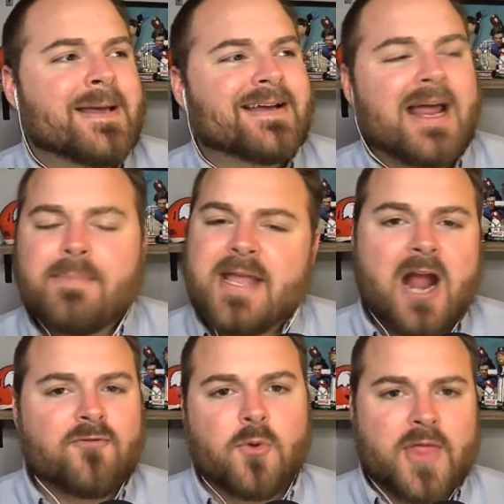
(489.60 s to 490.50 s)
Got to be
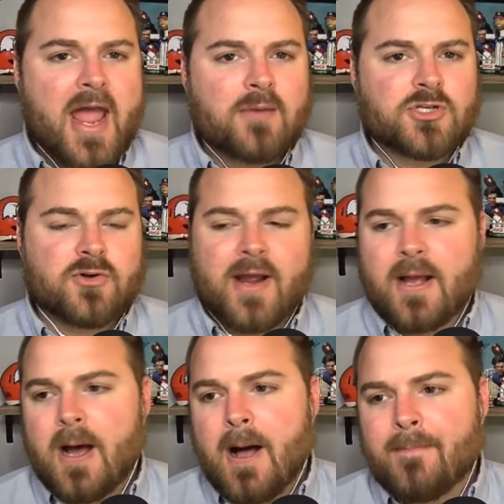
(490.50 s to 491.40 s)
careful with a hamstring.
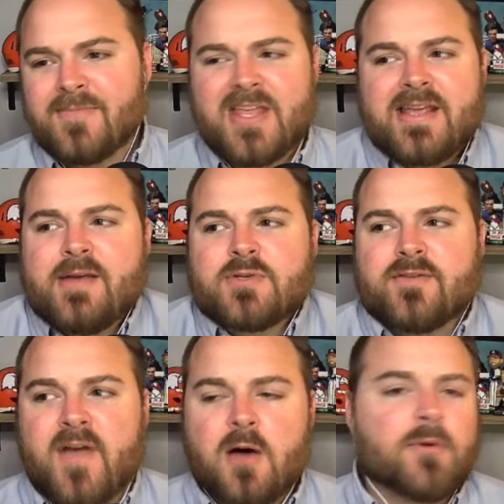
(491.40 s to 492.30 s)
Um, think he was
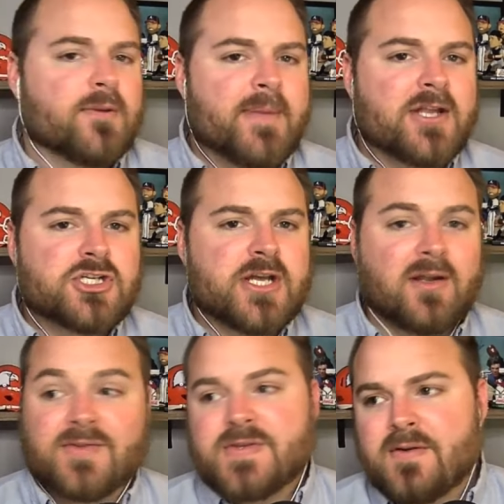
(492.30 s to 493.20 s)
available to pinch hit
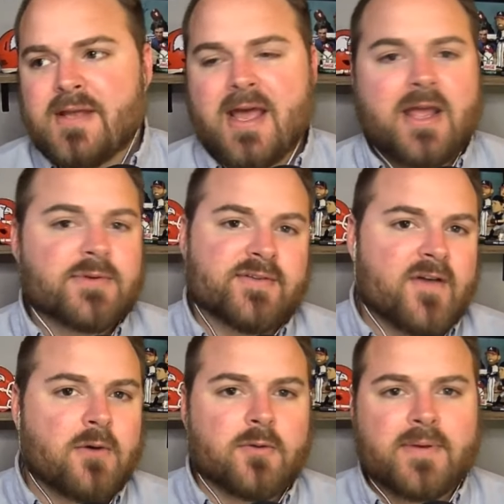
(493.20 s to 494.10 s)
on Sunday. He was
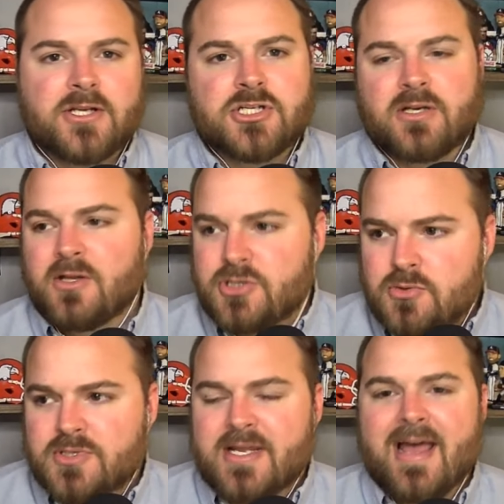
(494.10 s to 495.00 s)
available to pinch hit on
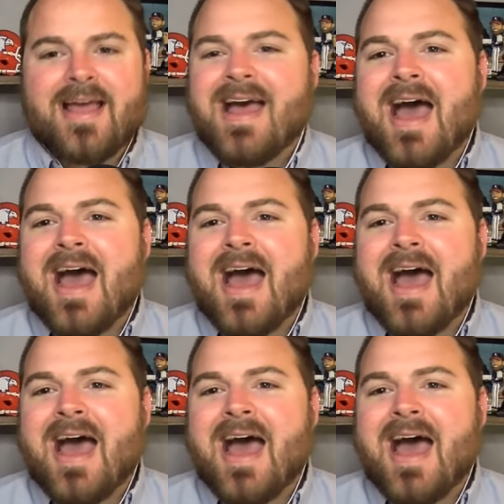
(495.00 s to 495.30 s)
Tuesday.